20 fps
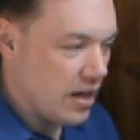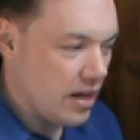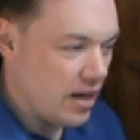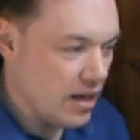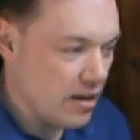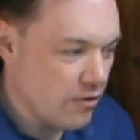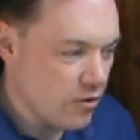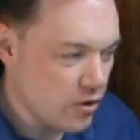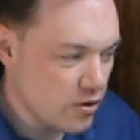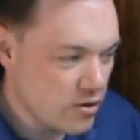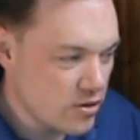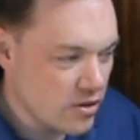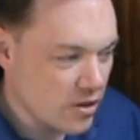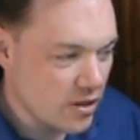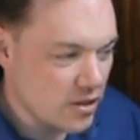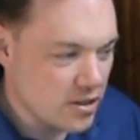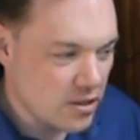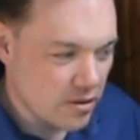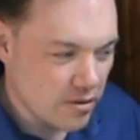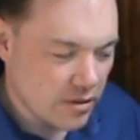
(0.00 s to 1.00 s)
if you
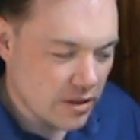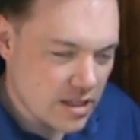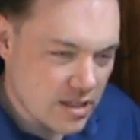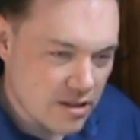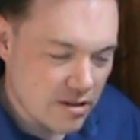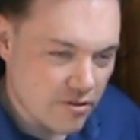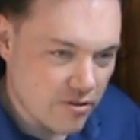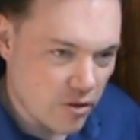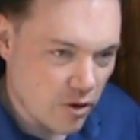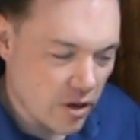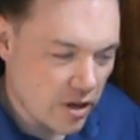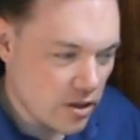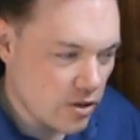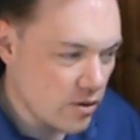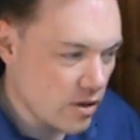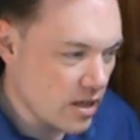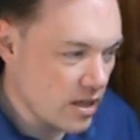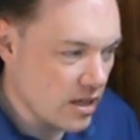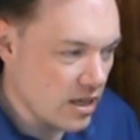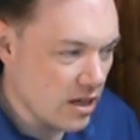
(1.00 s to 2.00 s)
start to listen for it,
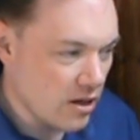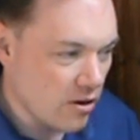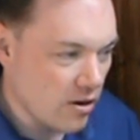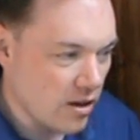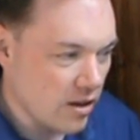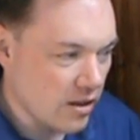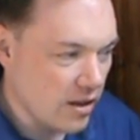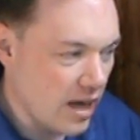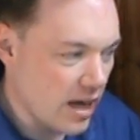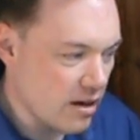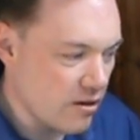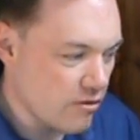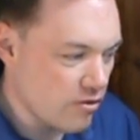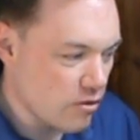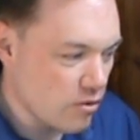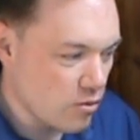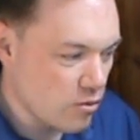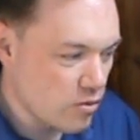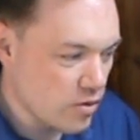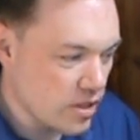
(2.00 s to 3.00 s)
you can hear a lot
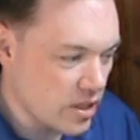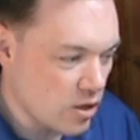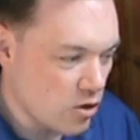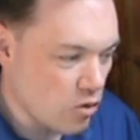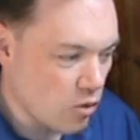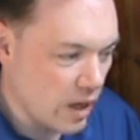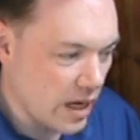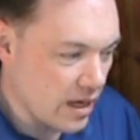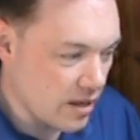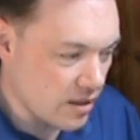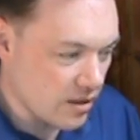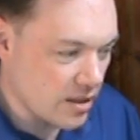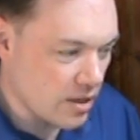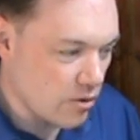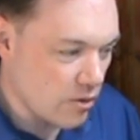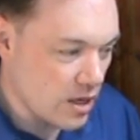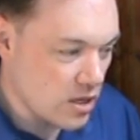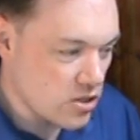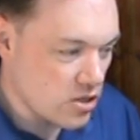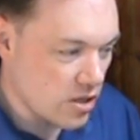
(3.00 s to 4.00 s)
of really great
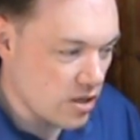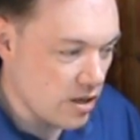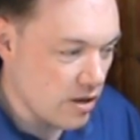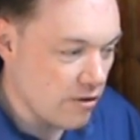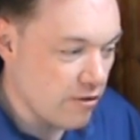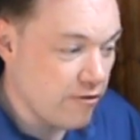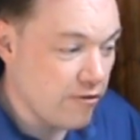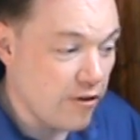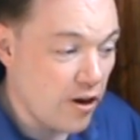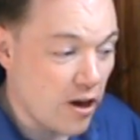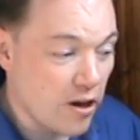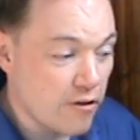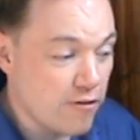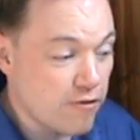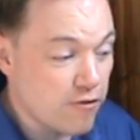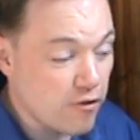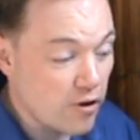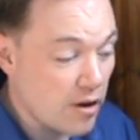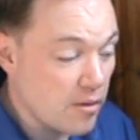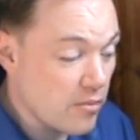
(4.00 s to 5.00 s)
alliteration. Far
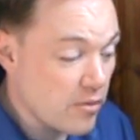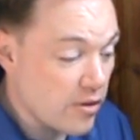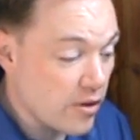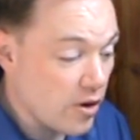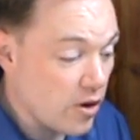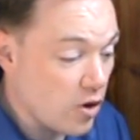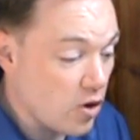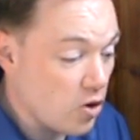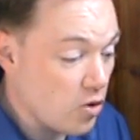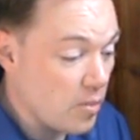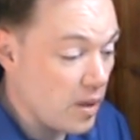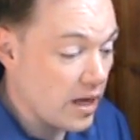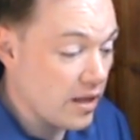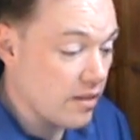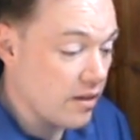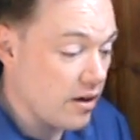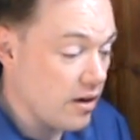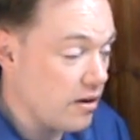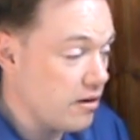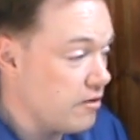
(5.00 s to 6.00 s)
from the home I
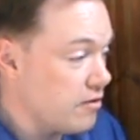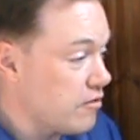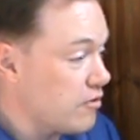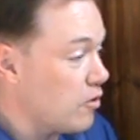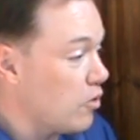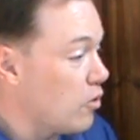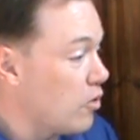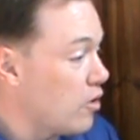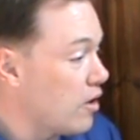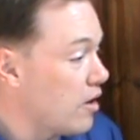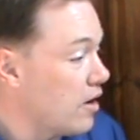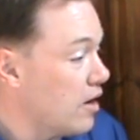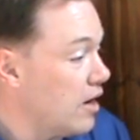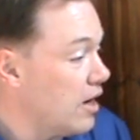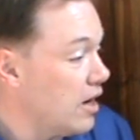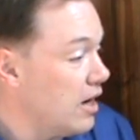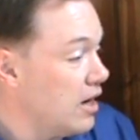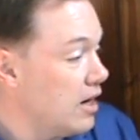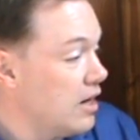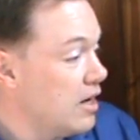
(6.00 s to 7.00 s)
love,
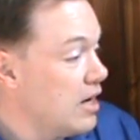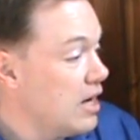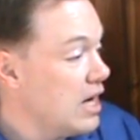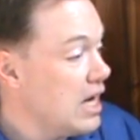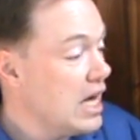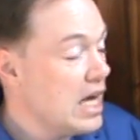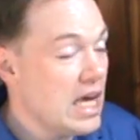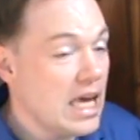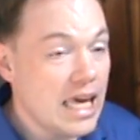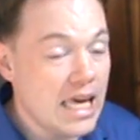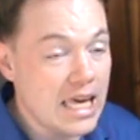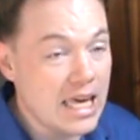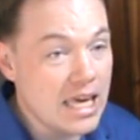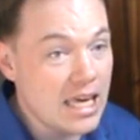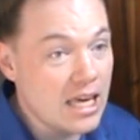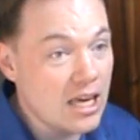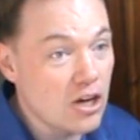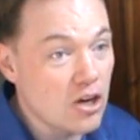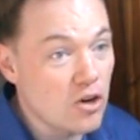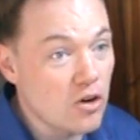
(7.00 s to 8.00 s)
or
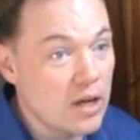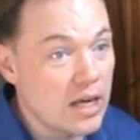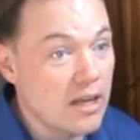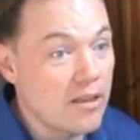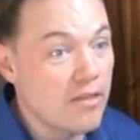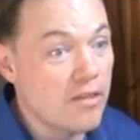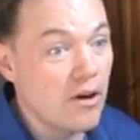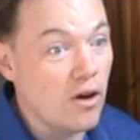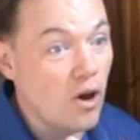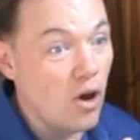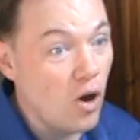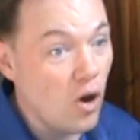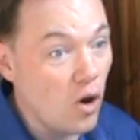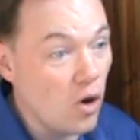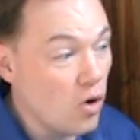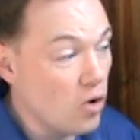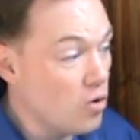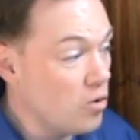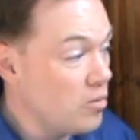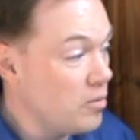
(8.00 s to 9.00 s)
here in the
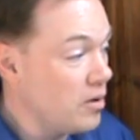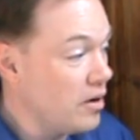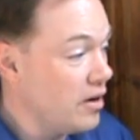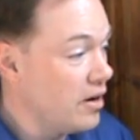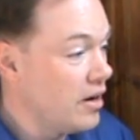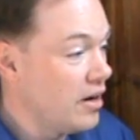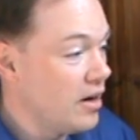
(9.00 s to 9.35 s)
home